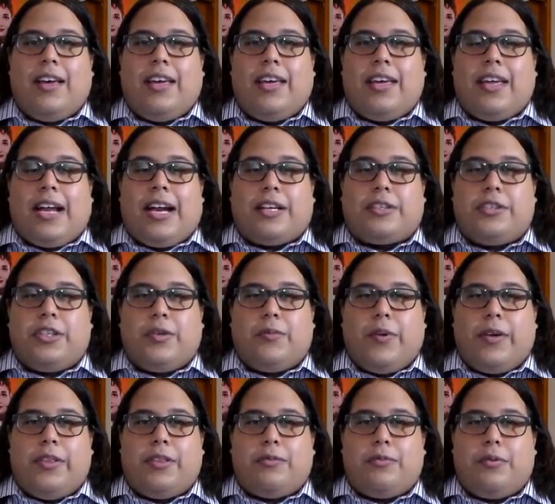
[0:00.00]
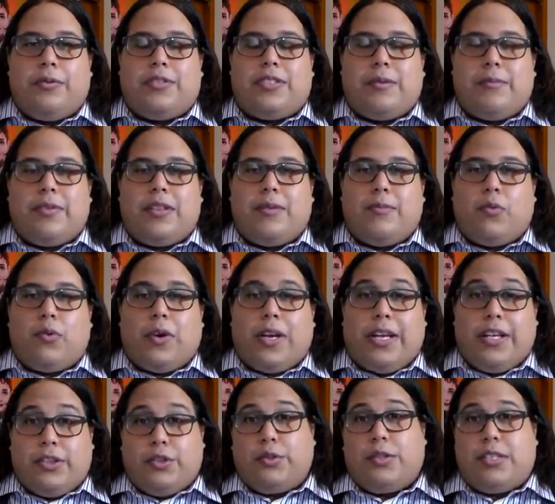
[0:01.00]
it actually went through some of the more
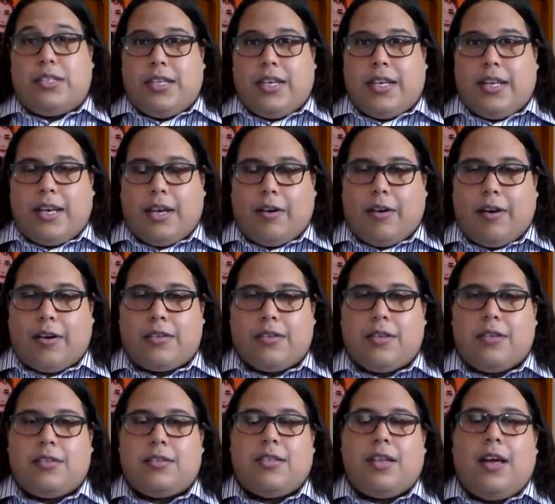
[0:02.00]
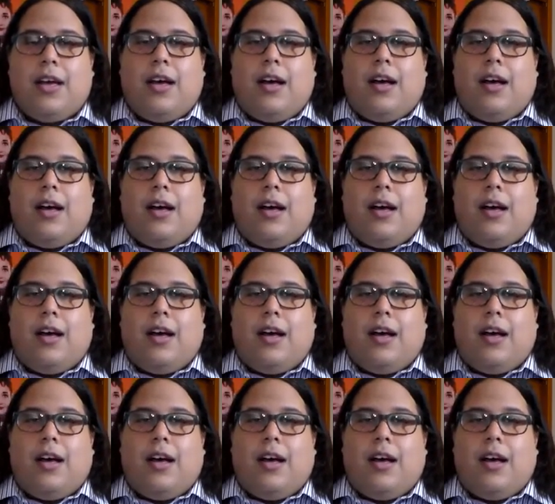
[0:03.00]
interesting characters,